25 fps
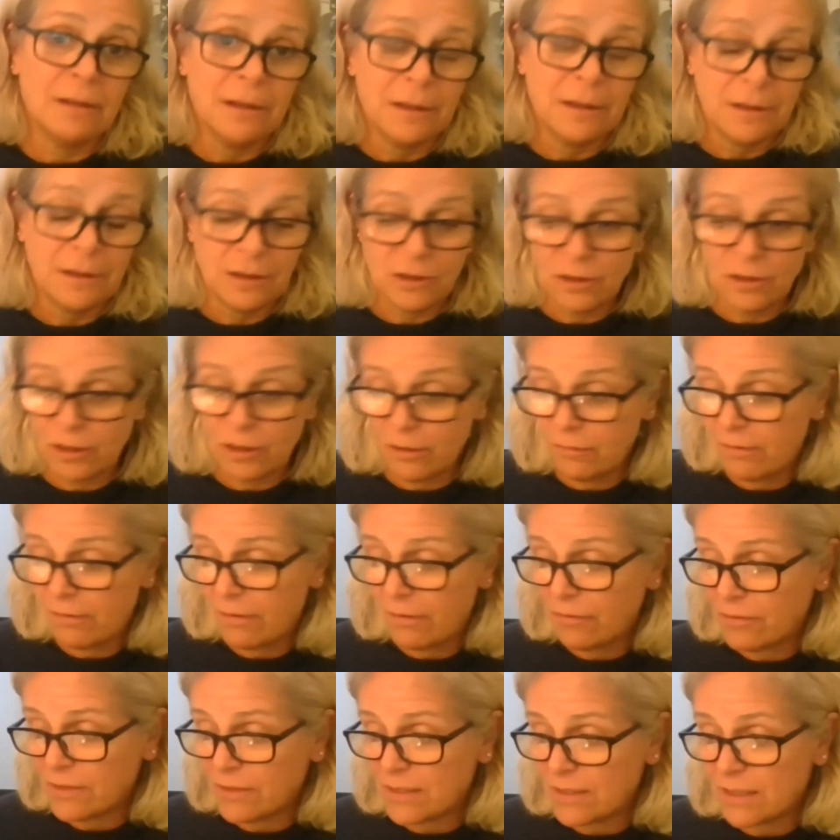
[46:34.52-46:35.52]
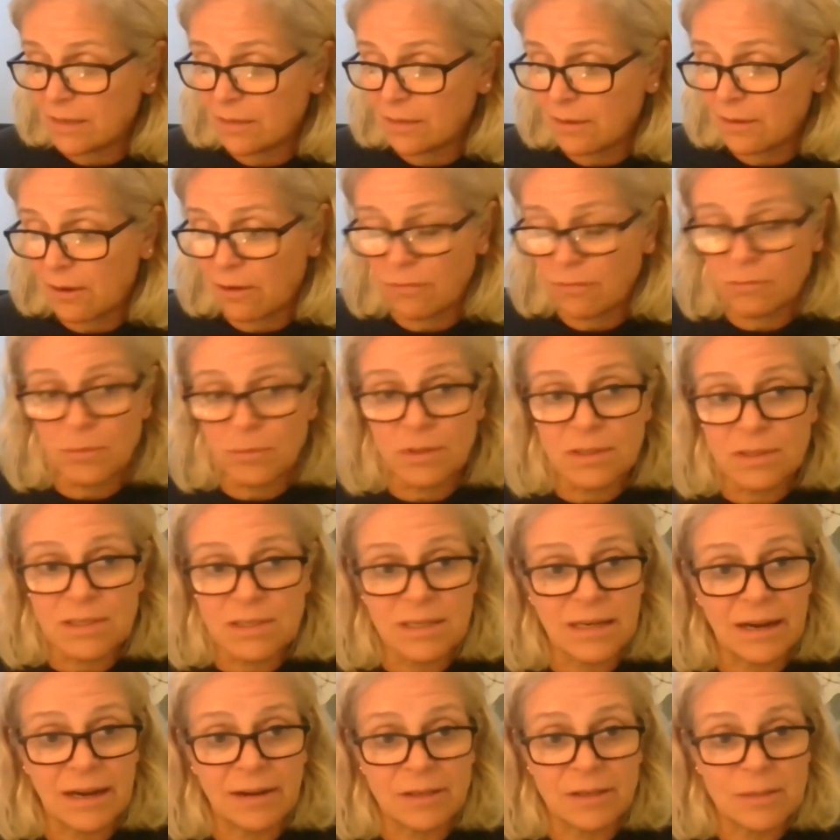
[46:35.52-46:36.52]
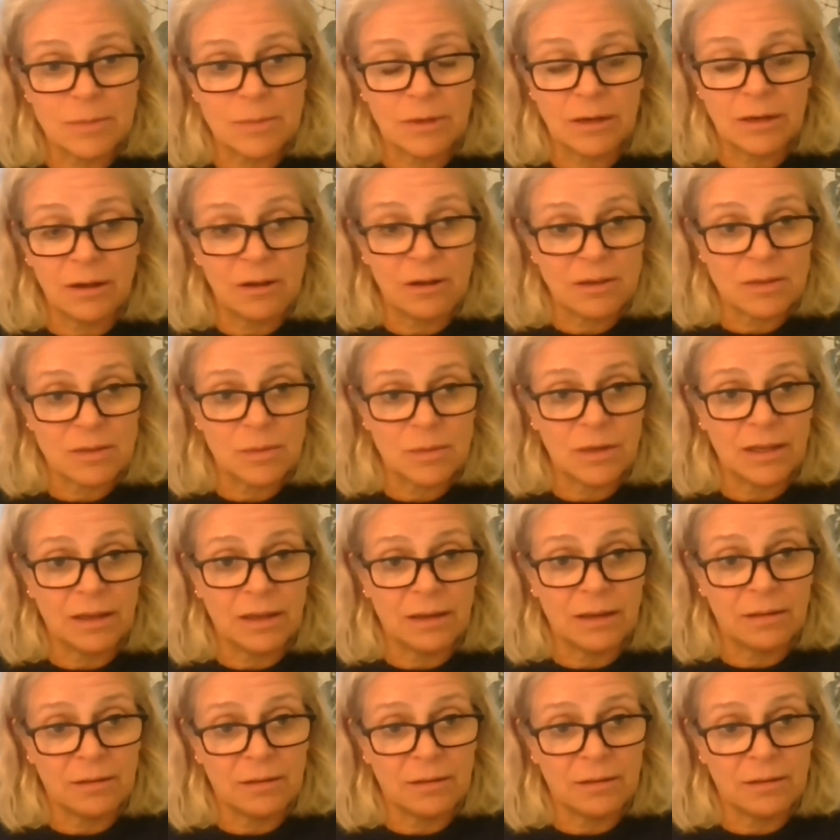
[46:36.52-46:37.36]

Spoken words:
you know, referencing the government's announcement last week,